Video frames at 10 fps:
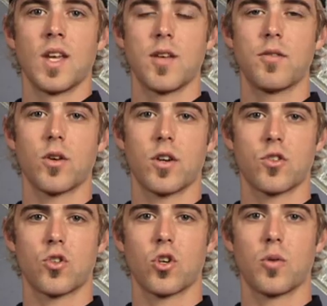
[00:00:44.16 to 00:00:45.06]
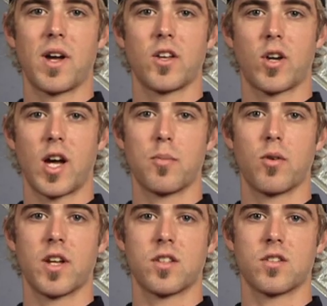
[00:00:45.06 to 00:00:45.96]
If you're unsure about your
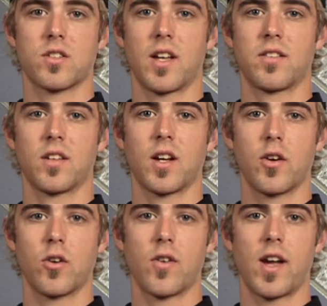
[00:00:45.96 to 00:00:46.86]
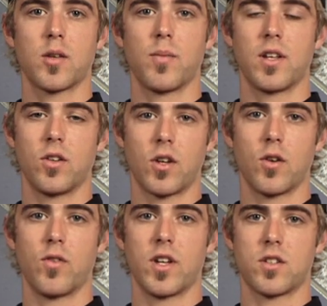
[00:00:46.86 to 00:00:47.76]
carburation setting, I would recommend you go
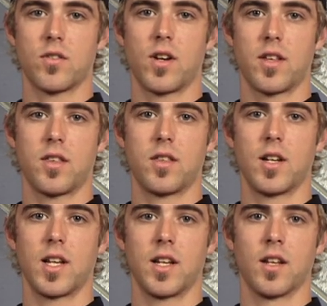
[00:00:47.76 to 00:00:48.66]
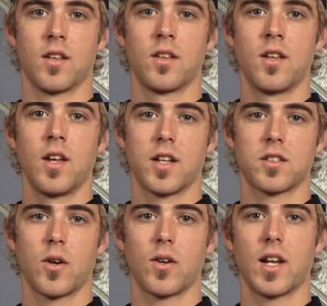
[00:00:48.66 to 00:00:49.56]
richer rather than leaner, as
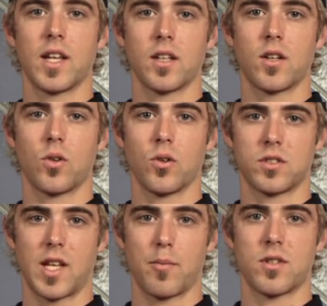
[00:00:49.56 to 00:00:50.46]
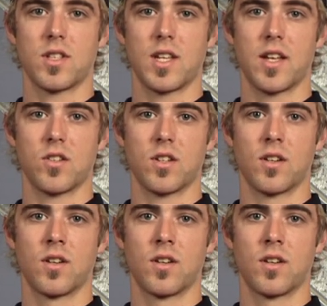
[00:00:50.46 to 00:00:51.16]
going lean can cause damage to the engine.